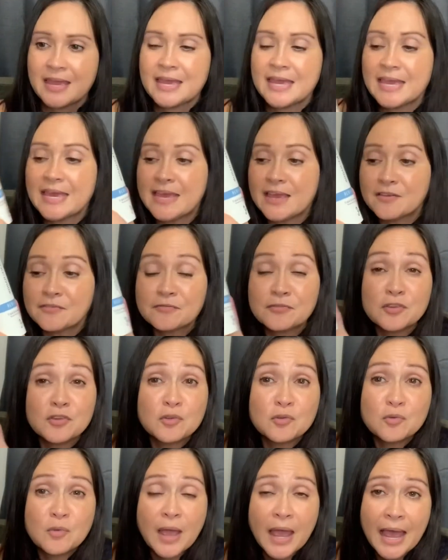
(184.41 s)
If
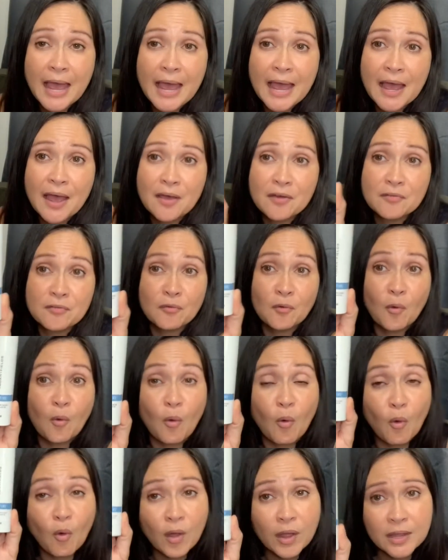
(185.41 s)
you have
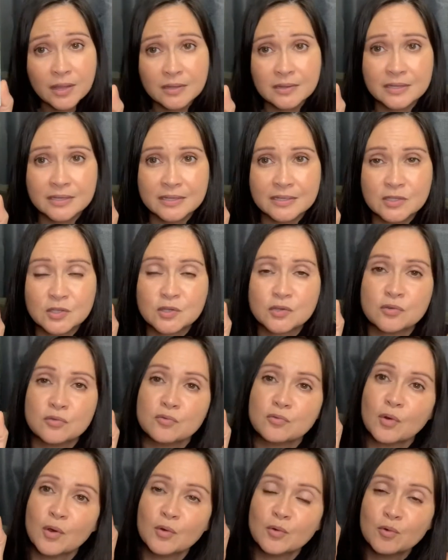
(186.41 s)
oily
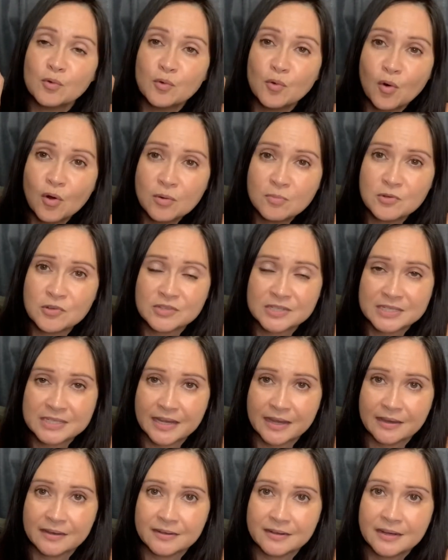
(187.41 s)
to normal
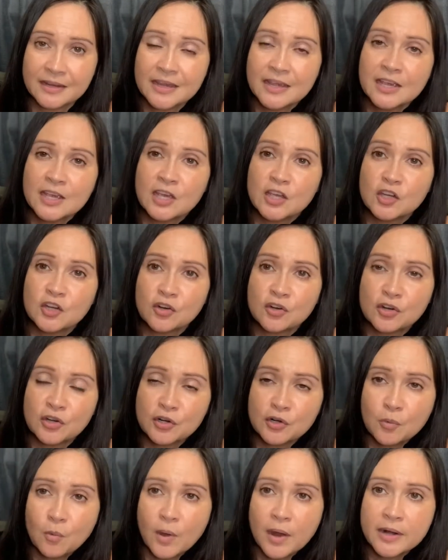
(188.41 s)
skin, you're
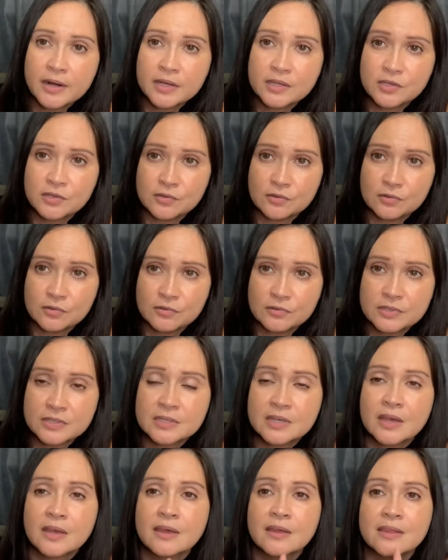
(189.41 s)
gonna wanna use
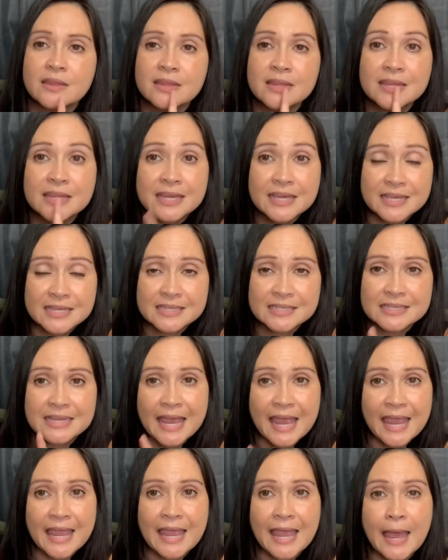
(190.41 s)
this
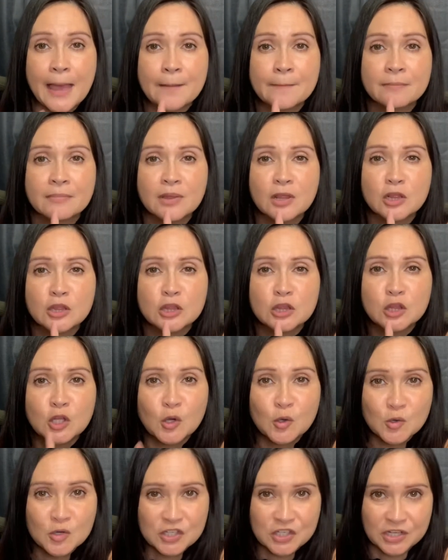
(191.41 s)
AM
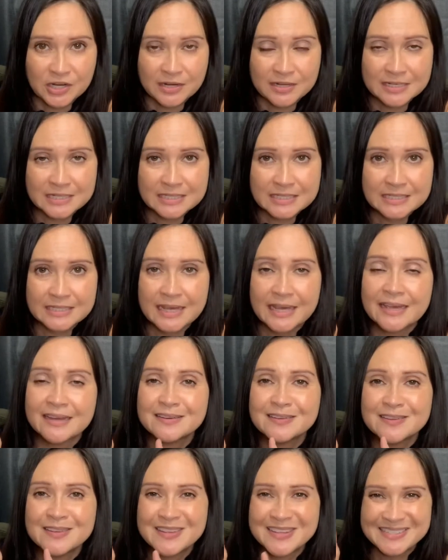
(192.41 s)
lotion instead.
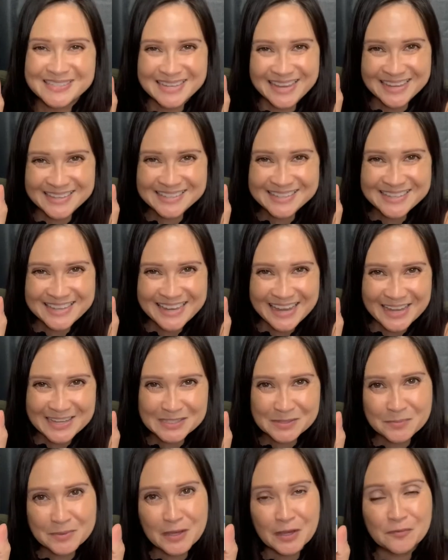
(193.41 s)
This has the
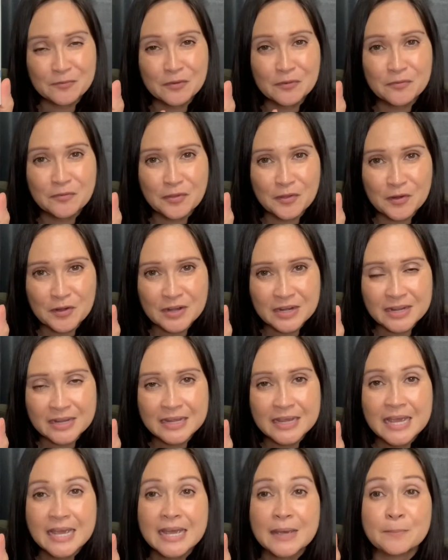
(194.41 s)
SPF of 30,
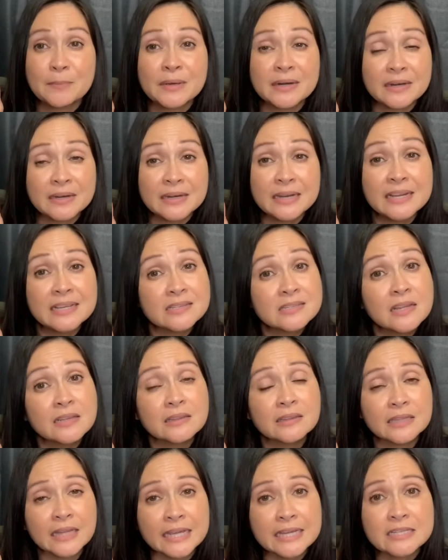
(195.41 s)
but it is a
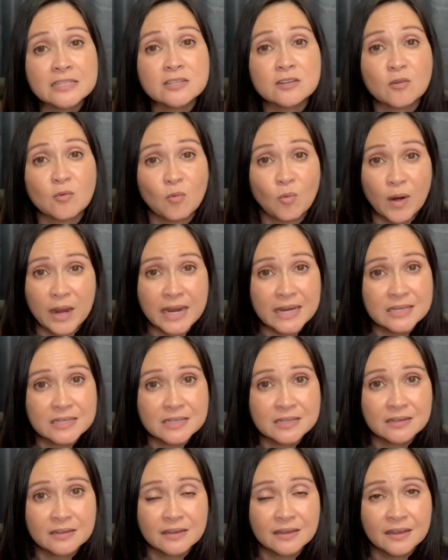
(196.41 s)
lightweight.
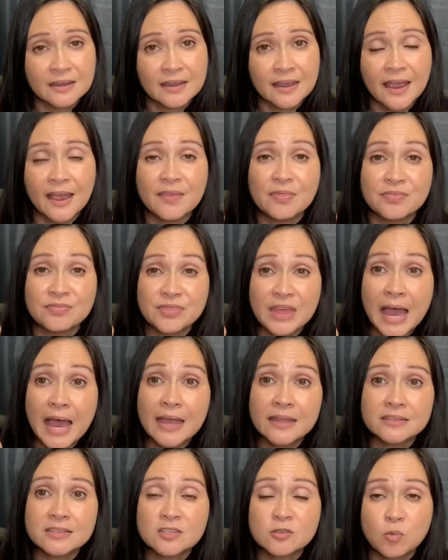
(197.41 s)
And
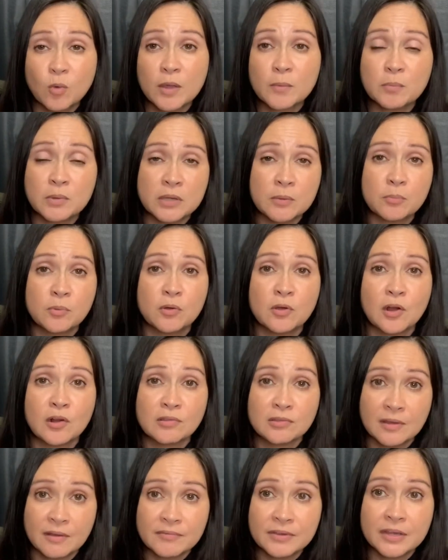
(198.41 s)
that's what people are
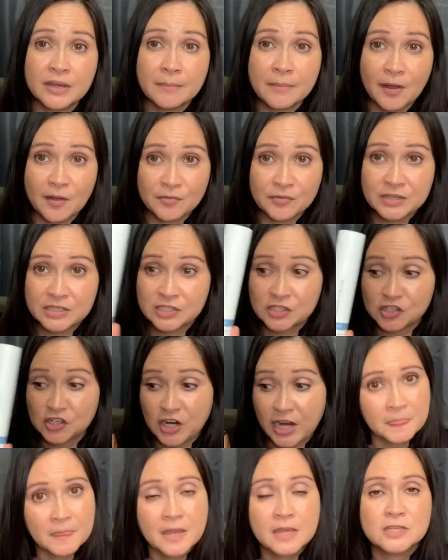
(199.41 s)
loving about this
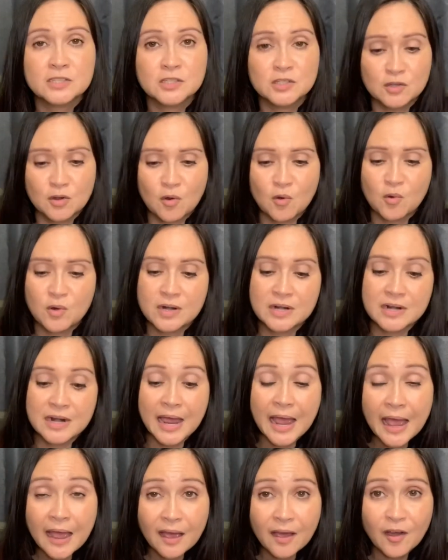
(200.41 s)
change. So
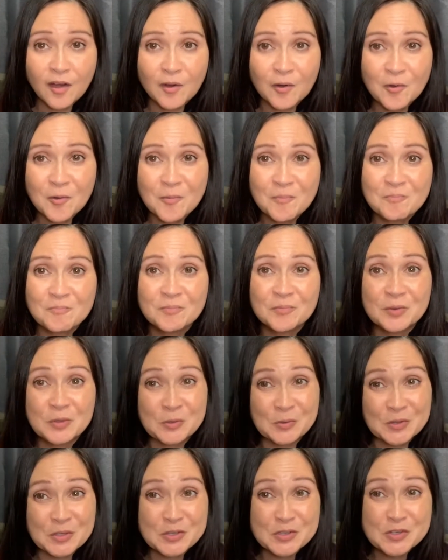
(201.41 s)
now you
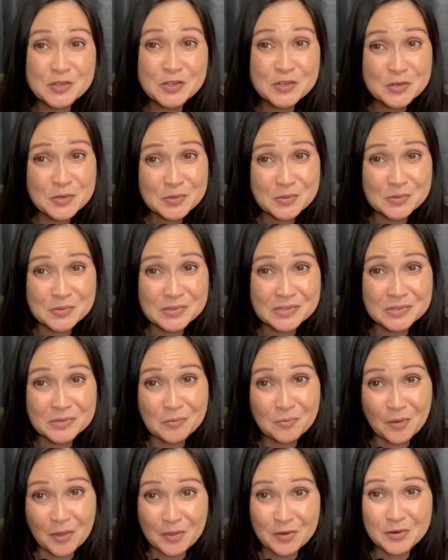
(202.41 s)
can choose
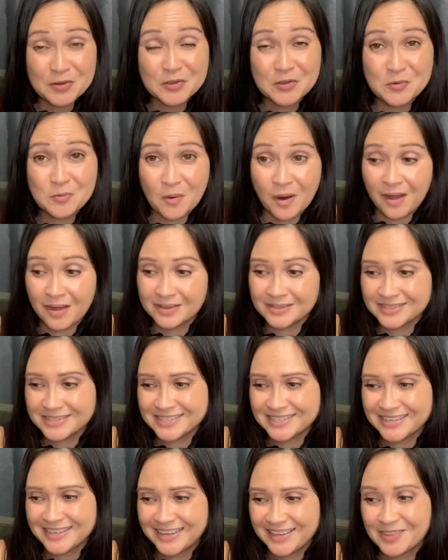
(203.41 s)
whether you want
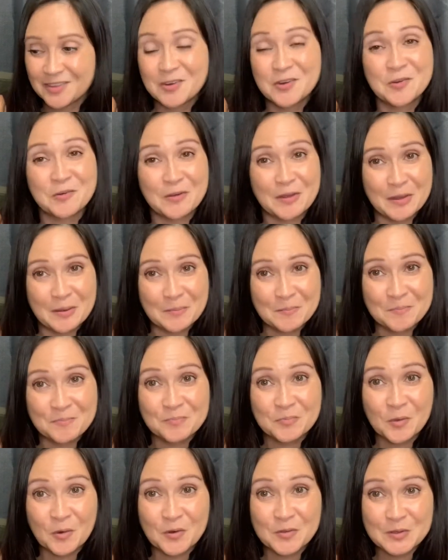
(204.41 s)
the cream
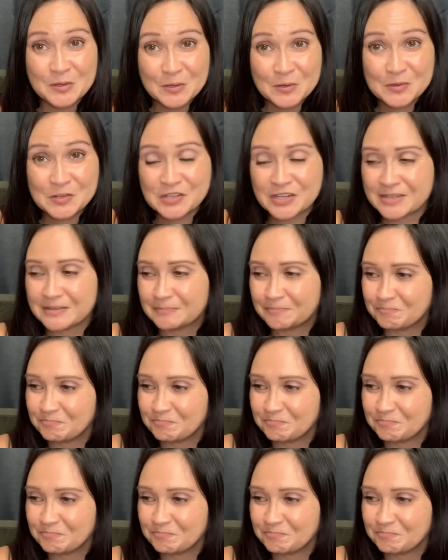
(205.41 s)
or the lotion.